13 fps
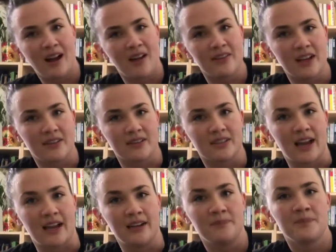on the other
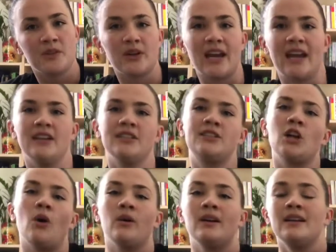side, okay?
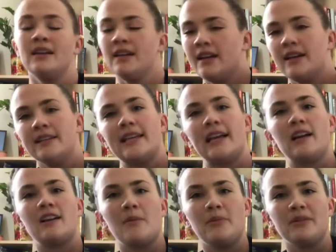So, take a
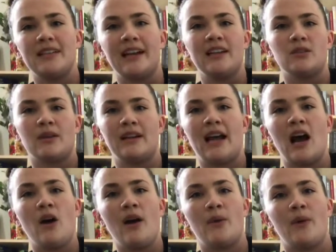couple seconds right
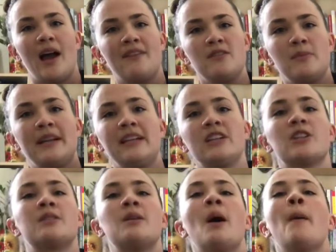now. I want everybody to
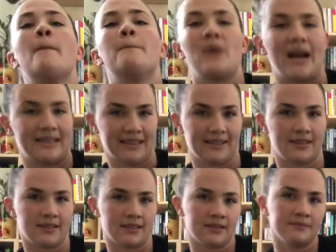just
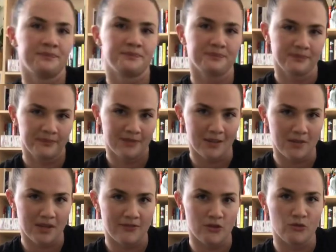practice. Give
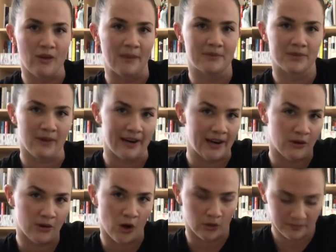me a few reps right now,
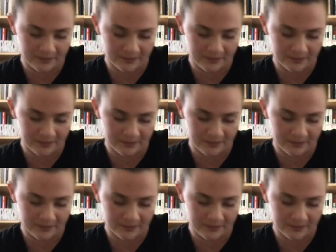go.